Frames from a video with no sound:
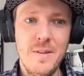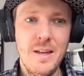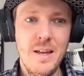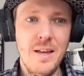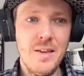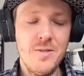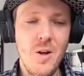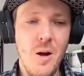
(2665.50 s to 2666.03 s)

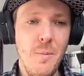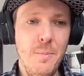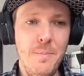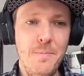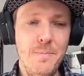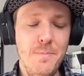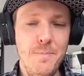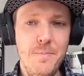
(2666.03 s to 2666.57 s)
it's not.
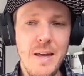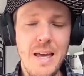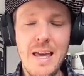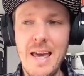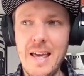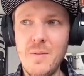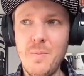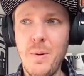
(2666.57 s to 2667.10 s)
It
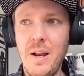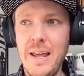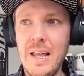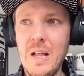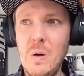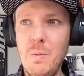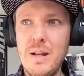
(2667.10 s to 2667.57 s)
is political,